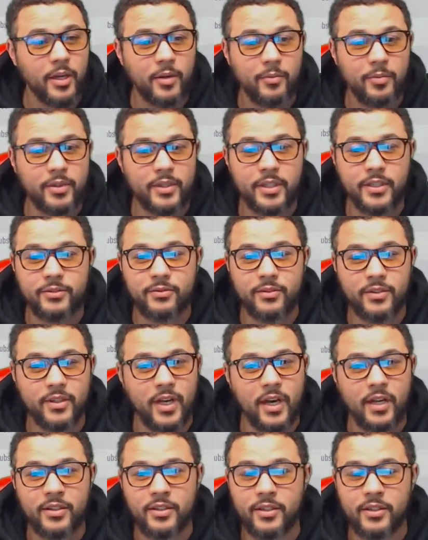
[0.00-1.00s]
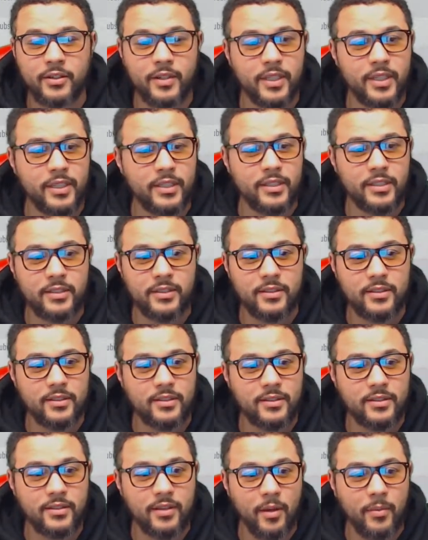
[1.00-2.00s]
but this Ronaldo is
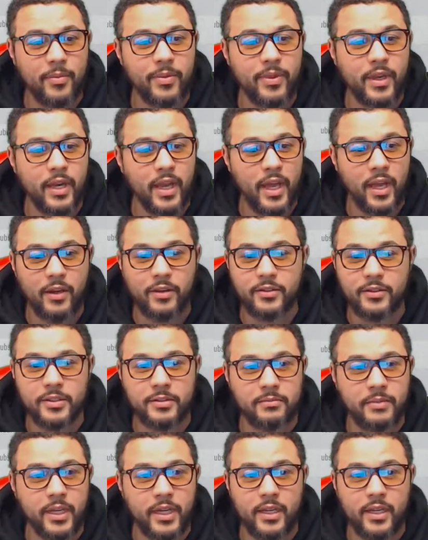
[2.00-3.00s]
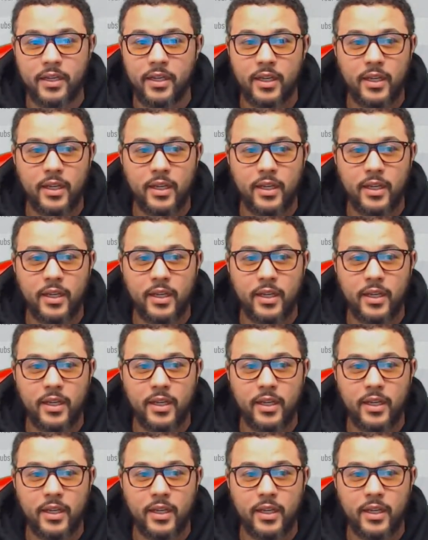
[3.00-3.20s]
something else, man.